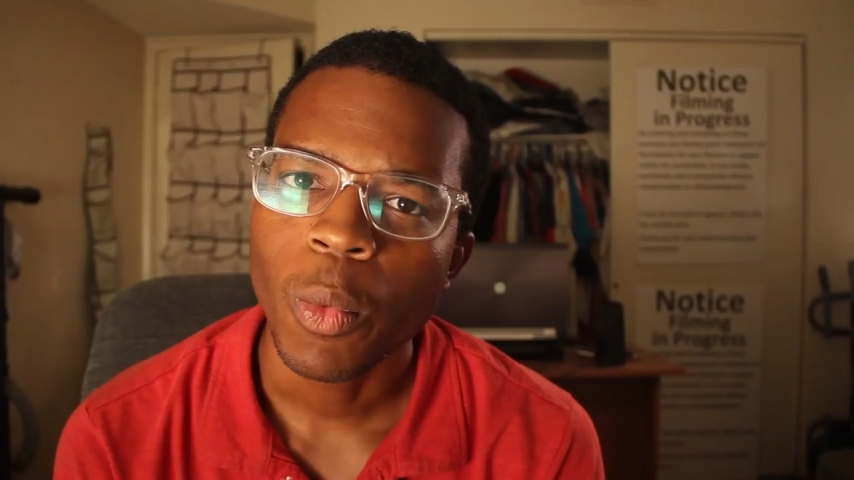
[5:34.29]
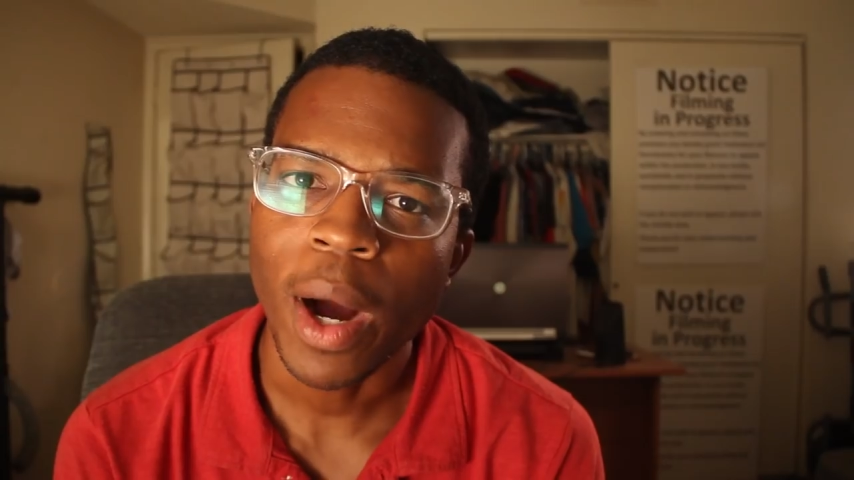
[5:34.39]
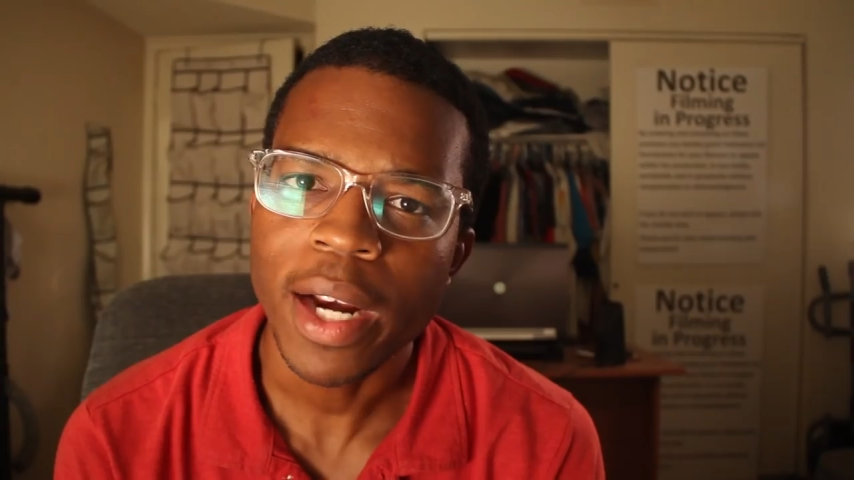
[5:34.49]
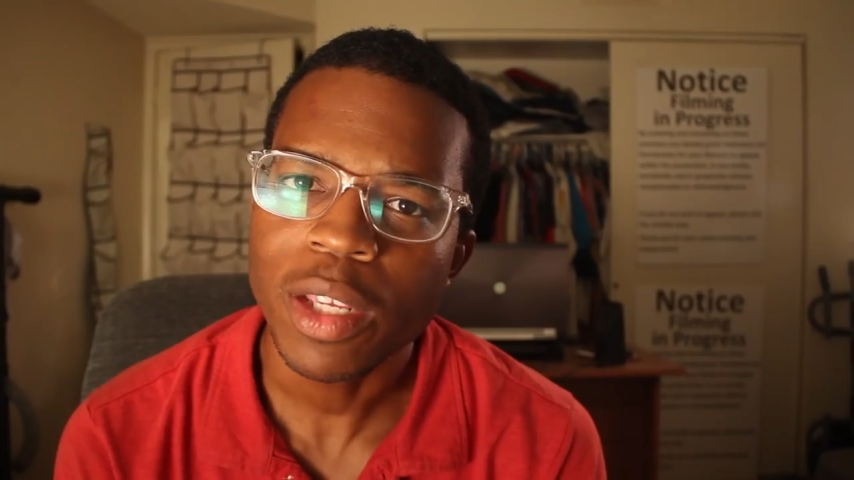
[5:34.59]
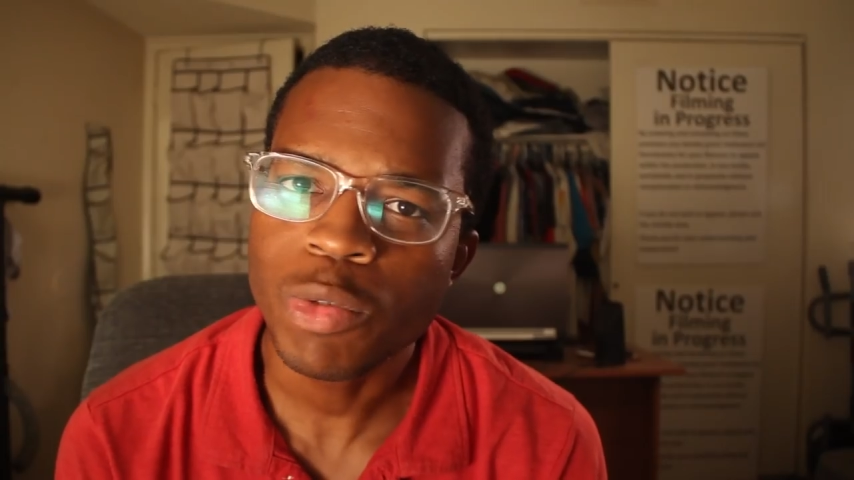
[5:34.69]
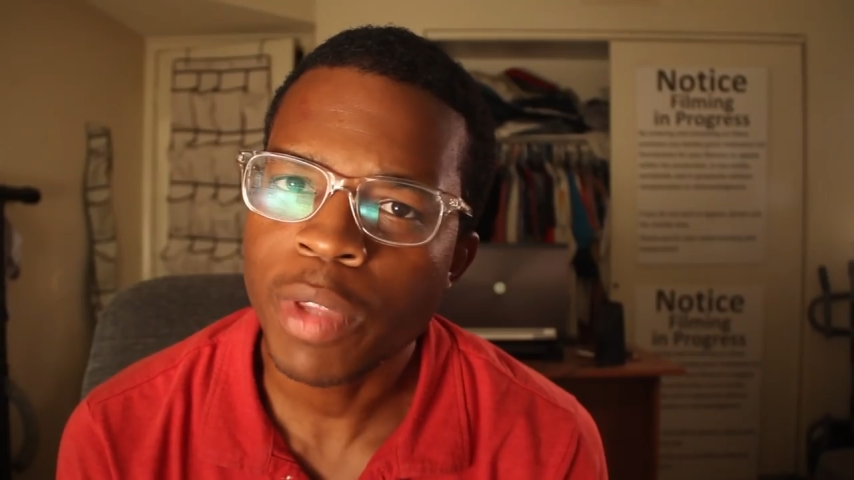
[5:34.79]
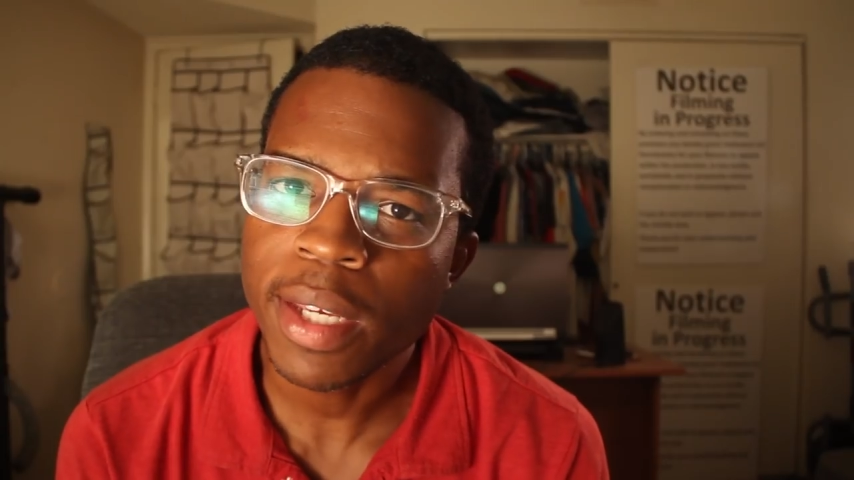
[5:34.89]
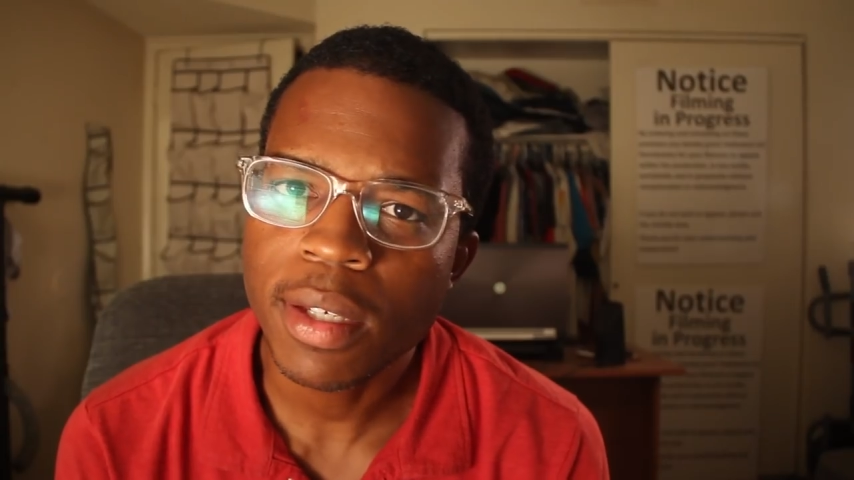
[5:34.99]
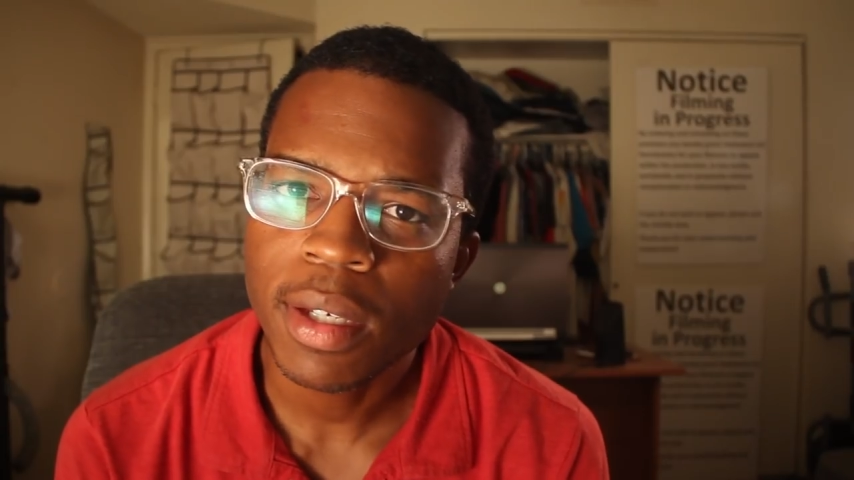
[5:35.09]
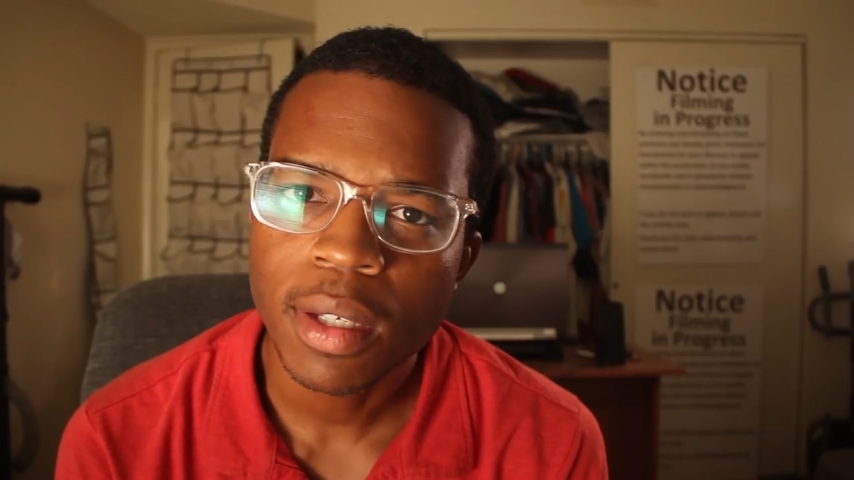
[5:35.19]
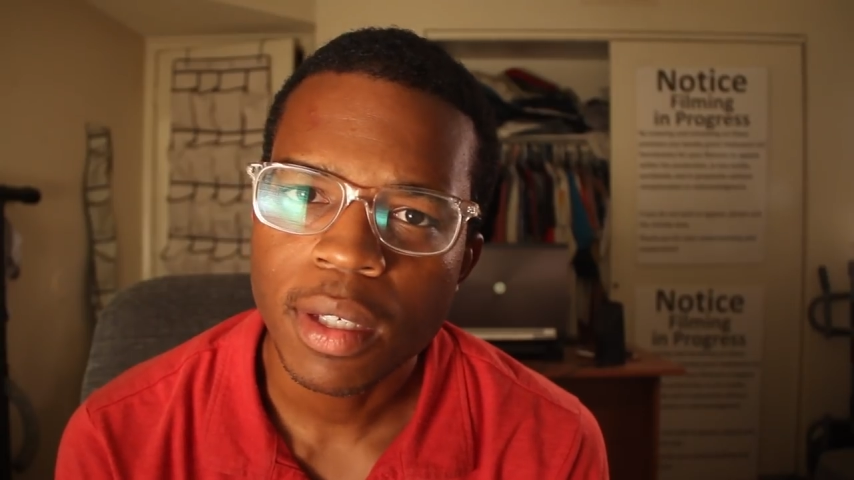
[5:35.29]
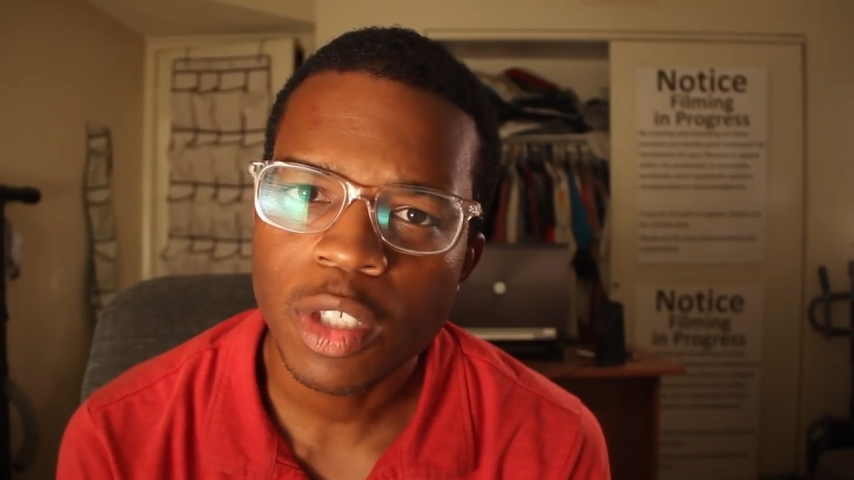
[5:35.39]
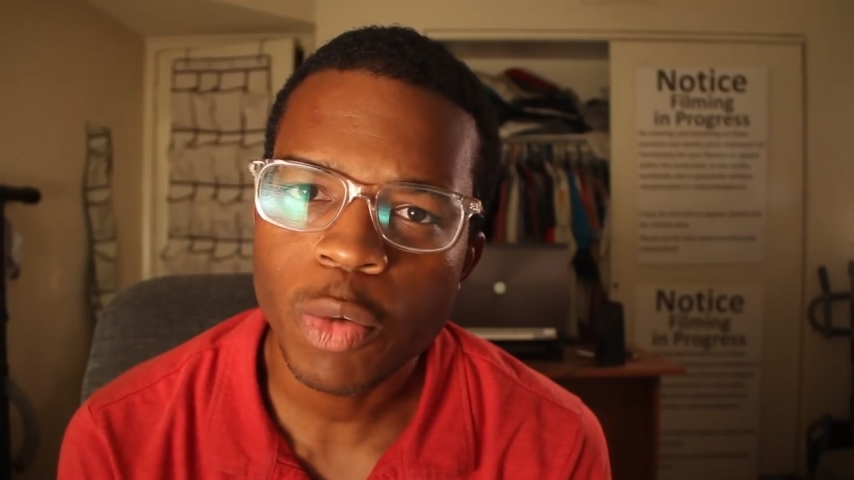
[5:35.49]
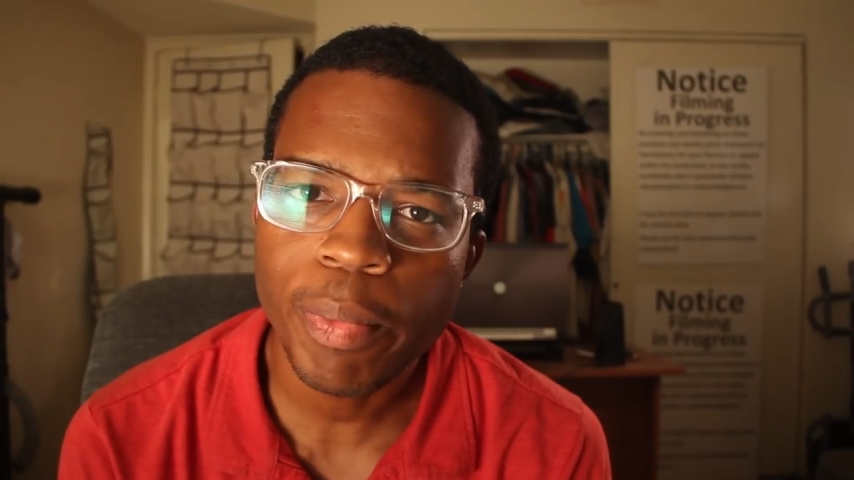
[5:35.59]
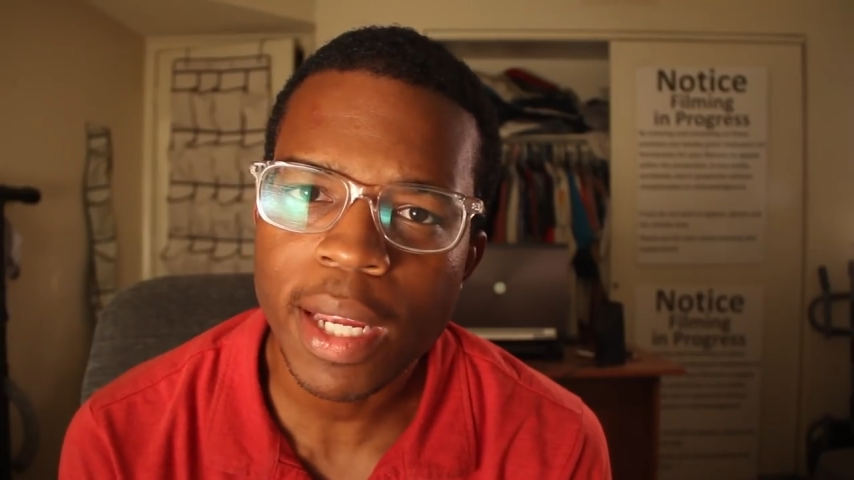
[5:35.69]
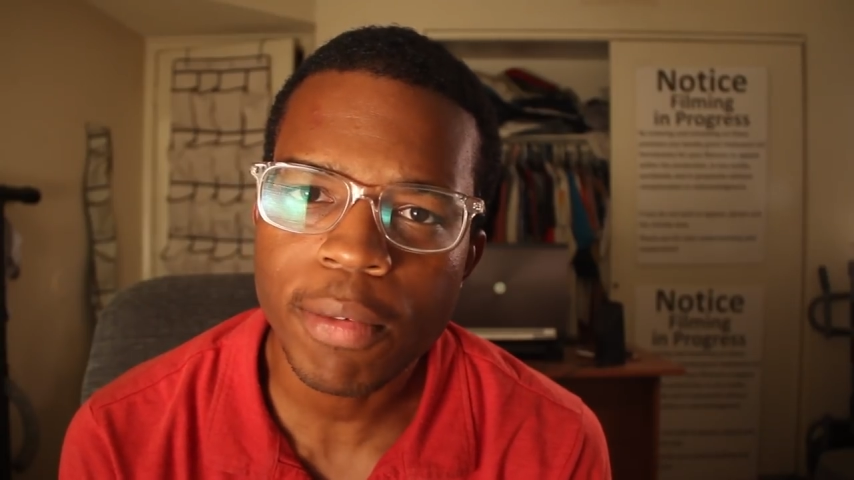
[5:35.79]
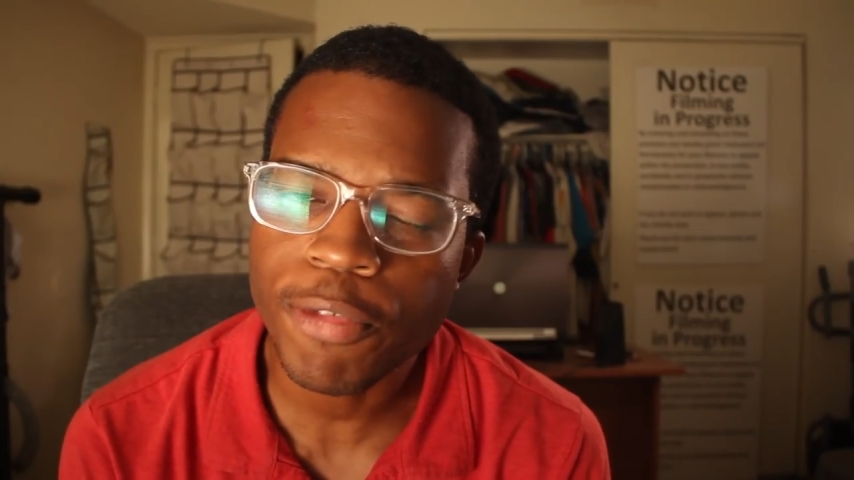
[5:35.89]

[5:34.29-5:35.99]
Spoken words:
why do you think you made